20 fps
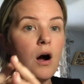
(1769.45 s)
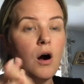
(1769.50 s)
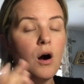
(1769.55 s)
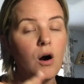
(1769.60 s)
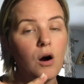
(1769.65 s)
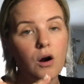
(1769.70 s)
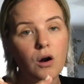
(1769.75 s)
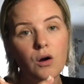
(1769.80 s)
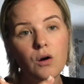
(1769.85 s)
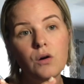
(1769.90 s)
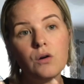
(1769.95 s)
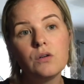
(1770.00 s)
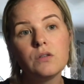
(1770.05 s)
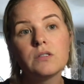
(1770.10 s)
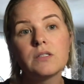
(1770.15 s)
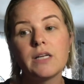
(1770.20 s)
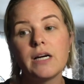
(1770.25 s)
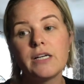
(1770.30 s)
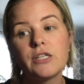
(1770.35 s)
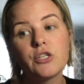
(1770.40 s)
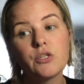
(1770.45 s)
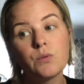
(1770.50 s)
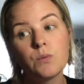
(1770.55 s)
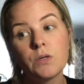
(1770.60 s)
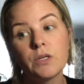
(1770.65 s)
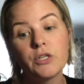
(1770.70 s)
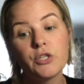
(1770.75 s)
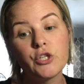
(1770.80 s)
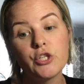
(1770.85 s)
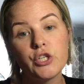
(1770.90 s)
our hauls. I just
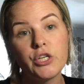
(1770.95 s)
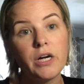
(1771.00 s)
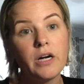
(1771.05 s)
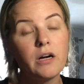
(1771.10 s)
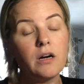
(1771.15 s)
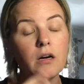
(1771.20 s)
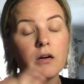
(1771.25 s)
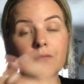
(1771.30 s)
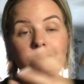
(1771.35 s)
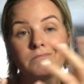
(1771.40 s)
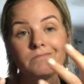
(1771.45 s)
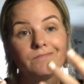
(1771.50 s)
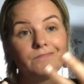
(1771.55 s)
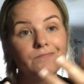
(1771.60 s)
want to share